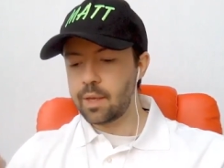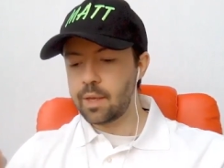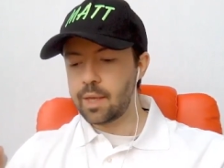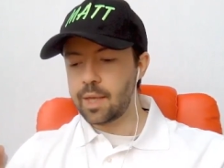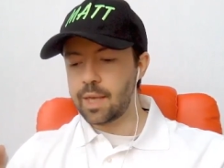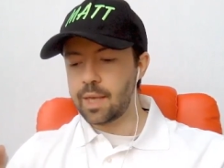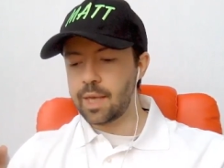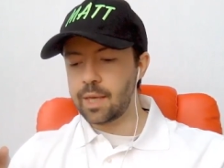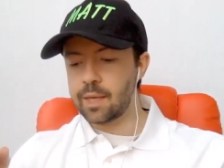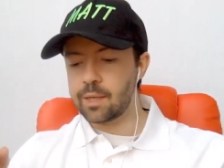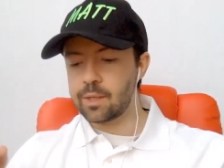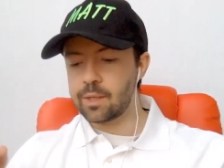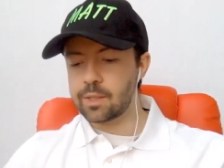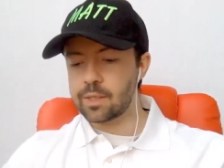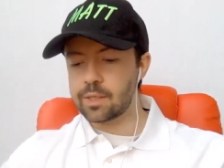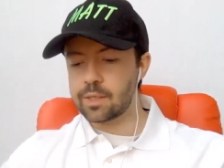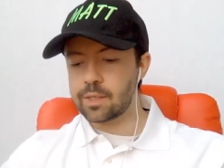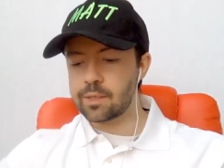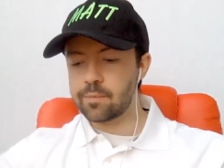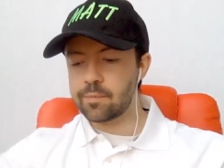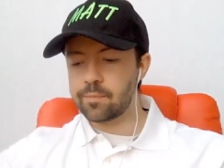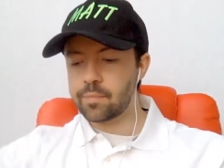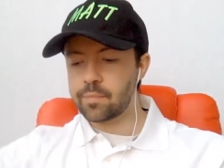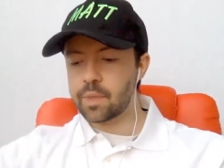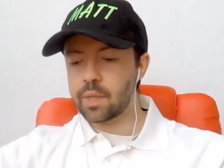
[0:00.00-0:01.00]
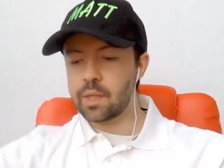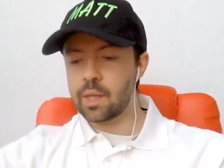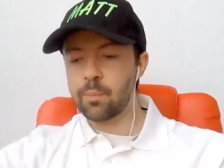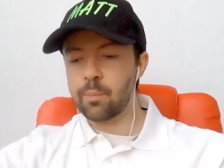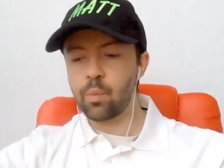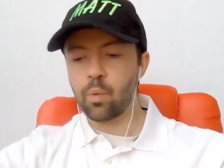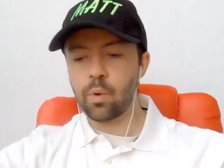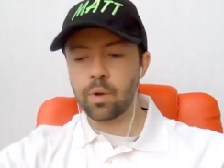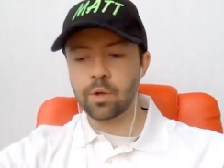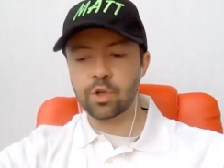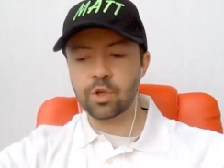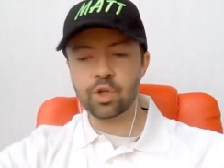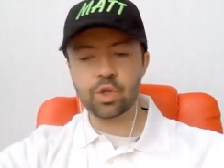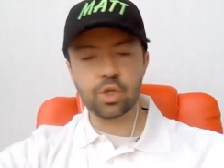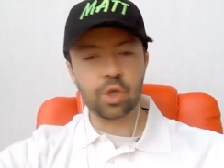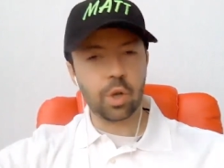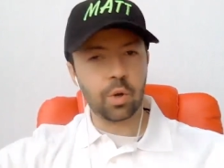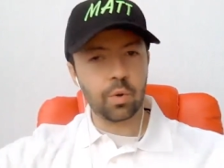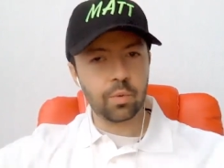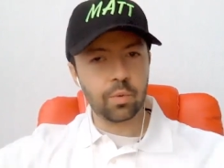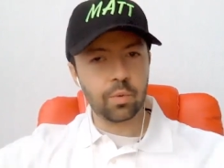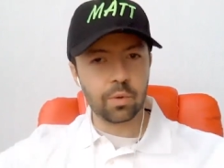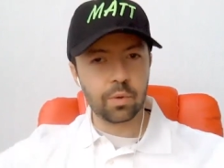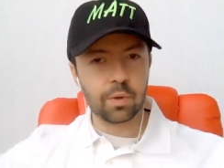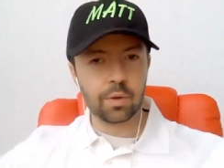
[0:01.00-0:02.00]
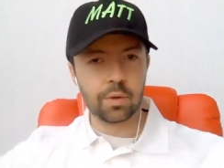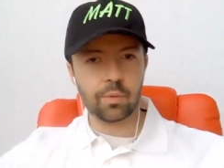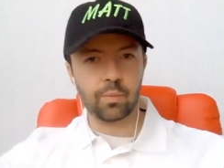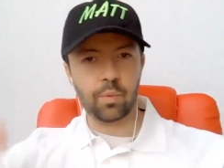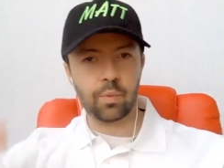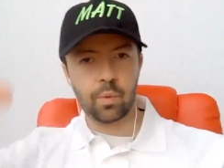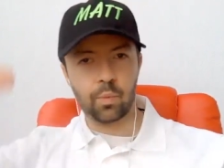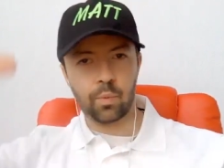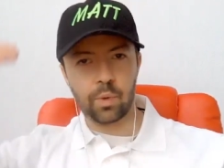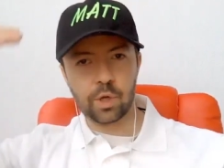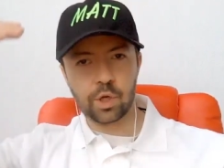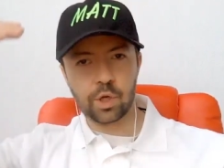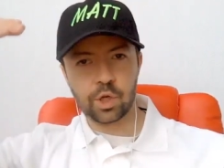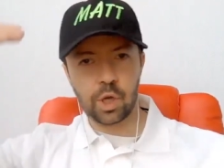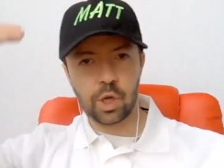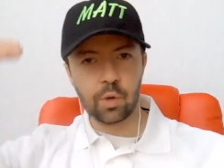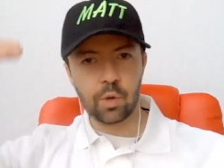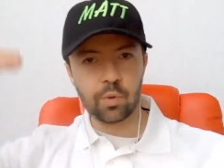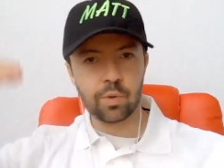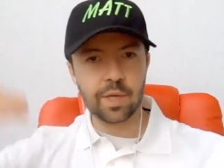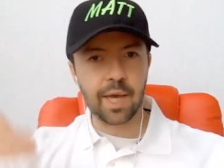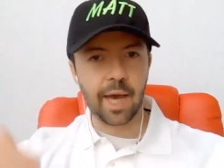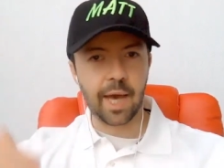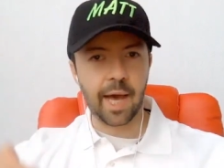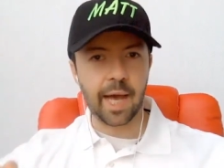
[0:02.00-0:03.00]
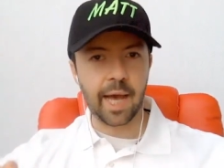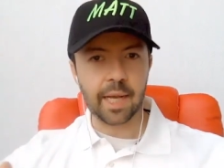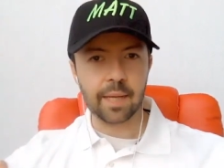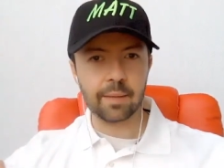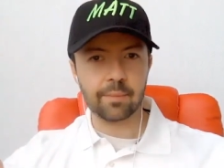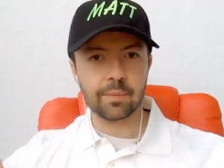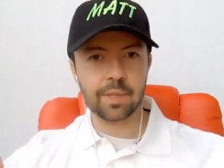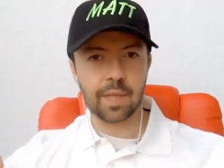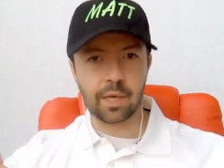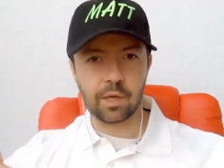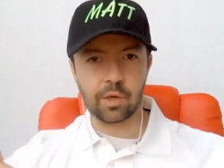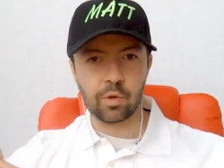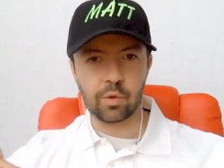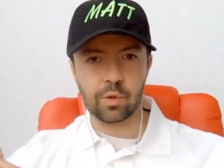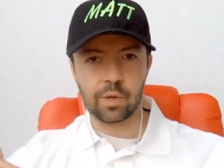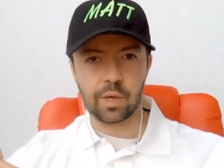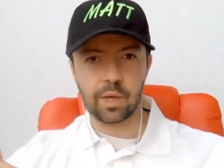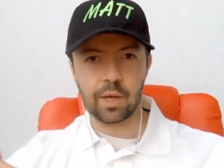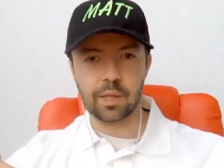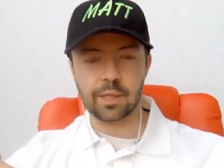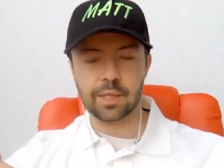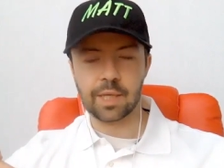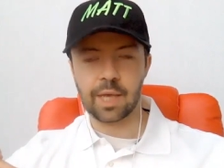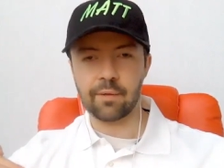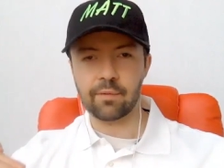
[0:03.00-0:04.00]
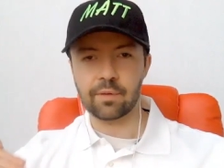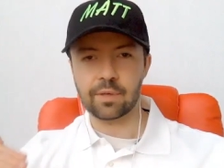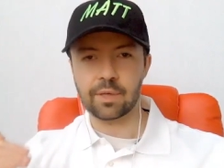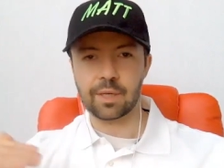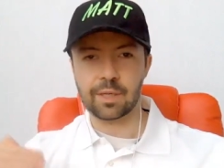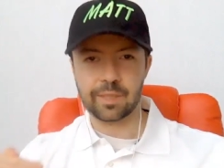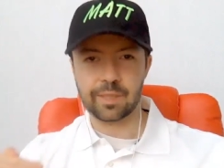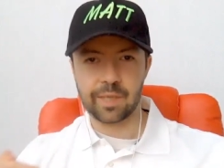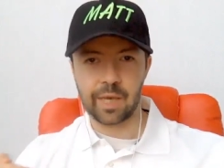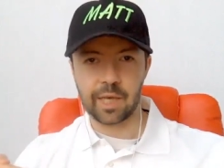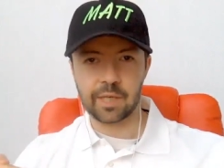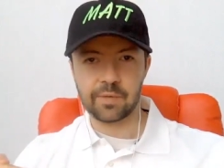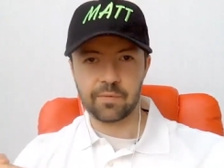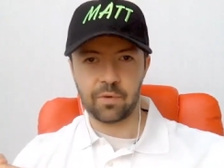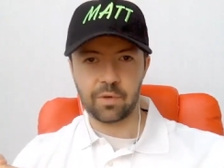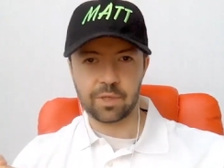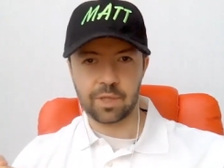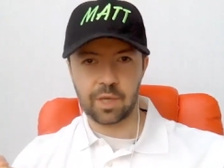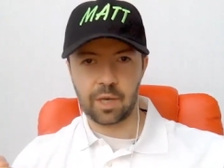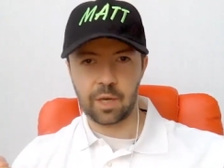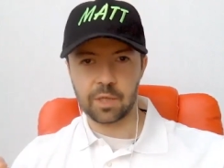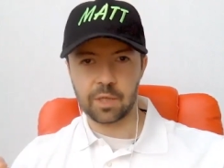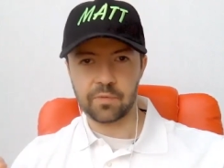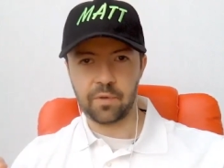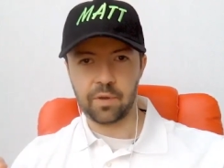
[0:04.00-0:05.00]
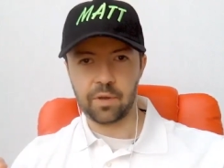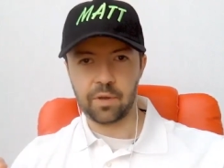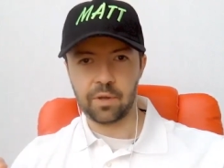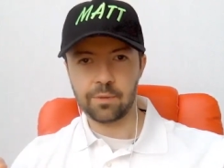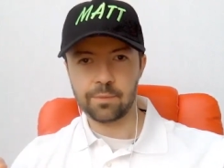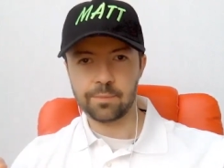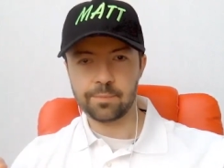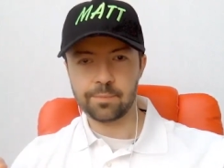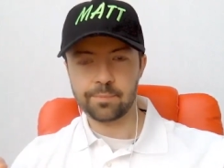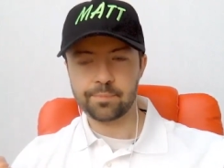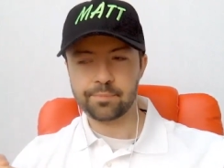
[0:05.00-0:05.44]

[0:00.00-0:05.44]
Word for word: is number one, show, we show the items that you need to have a successful sales funnel.